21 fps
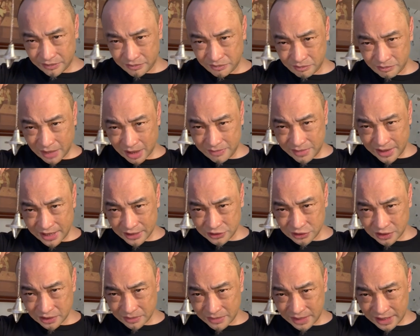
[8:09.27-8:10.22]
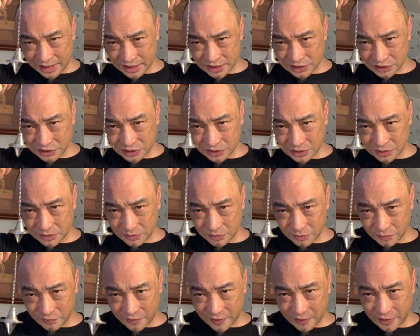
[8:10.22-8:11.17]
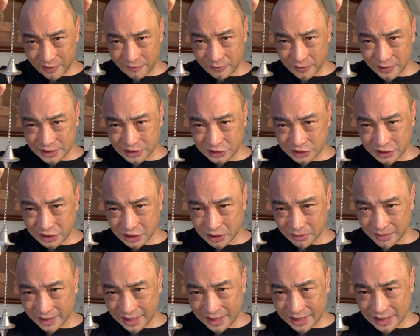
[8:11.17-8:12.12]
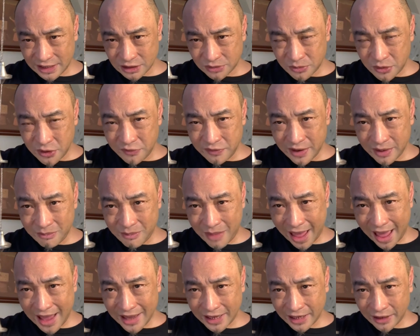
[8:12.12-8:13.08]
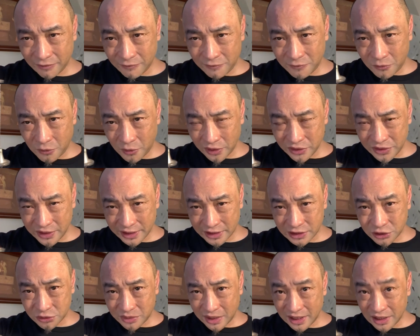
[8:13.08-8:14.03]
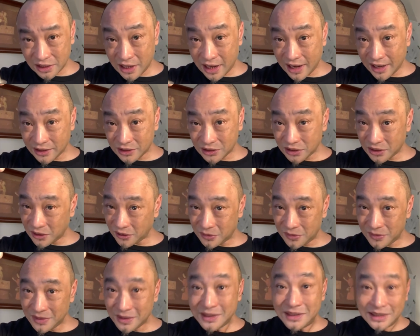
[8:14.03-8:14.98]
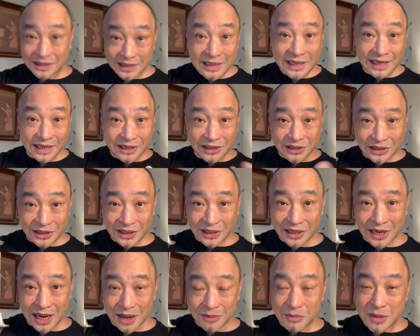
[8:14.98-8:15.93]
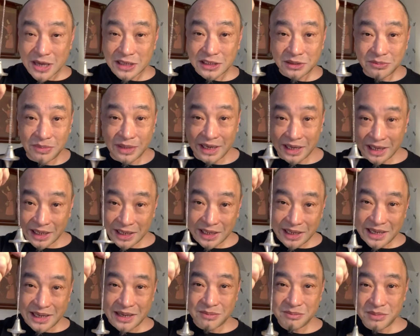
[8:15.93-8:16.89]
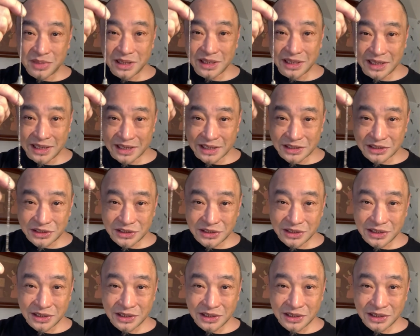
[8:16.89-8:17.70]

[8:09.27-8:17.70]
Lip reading: my pendulum is very, very still, but it is moving back and forth in a straight line. So indeed, I must be pleased